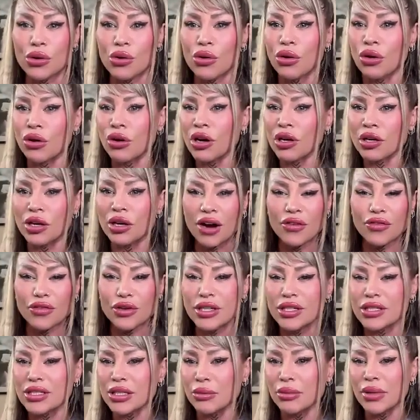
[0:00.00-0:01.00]
or
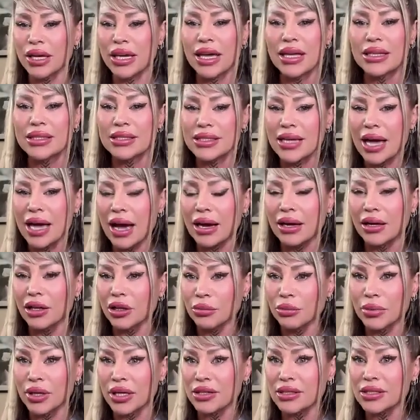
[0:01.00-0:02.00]
uncovering some like
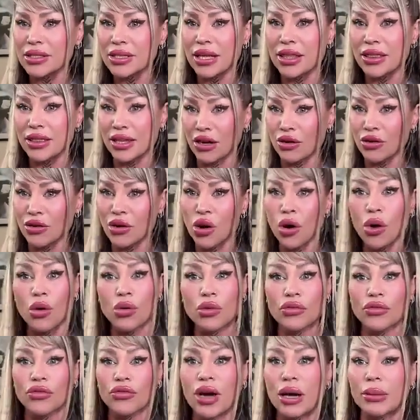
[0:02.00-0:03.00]
entanglements in their
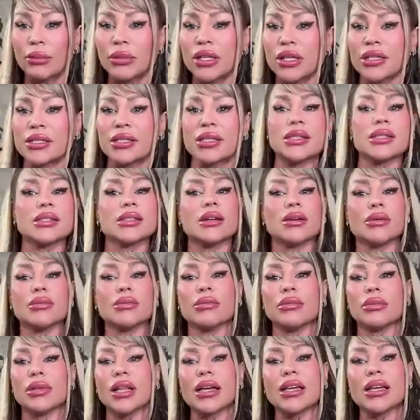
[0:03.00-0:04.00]
own family
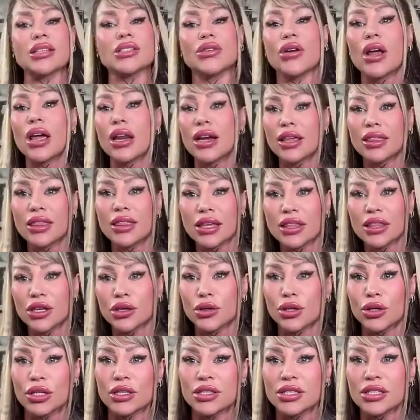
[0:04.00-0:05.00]
system? Like, is there anything that
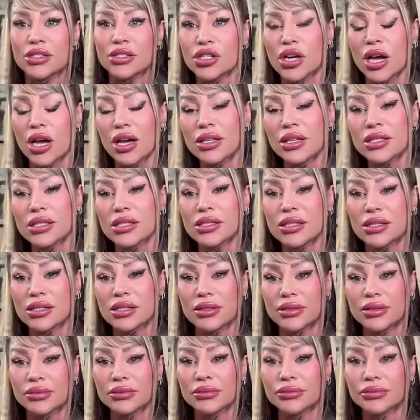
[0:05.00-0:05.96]
you can suggest?